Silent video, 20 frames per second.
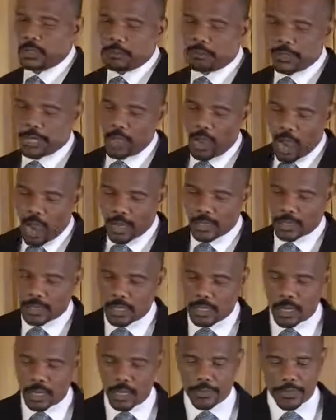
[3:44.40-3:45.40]
beyond
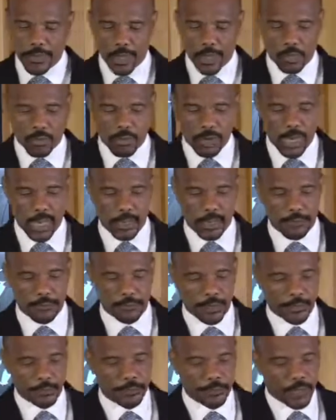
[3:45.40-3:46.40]
the grave?
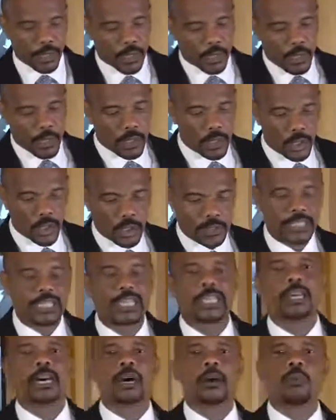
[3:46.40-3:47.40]
You know,
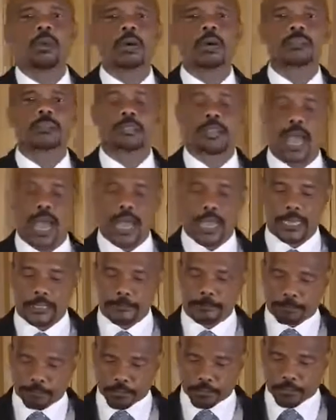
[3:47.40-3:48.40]
Tina was dying.
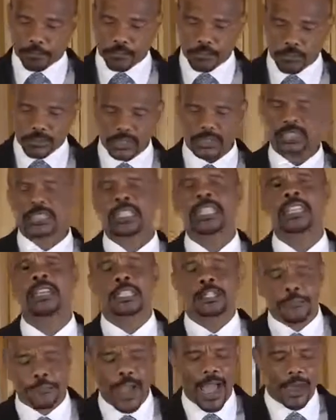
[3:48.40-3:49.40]

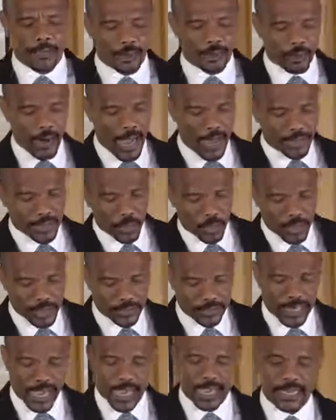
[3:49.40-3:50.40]
Tina's father, rather, was
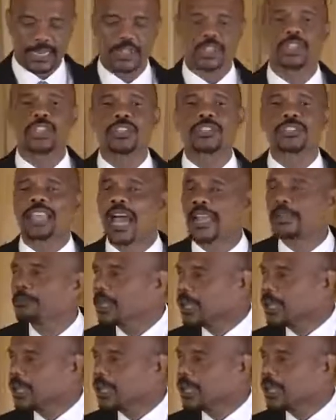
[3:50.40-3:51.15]
dying, and she sat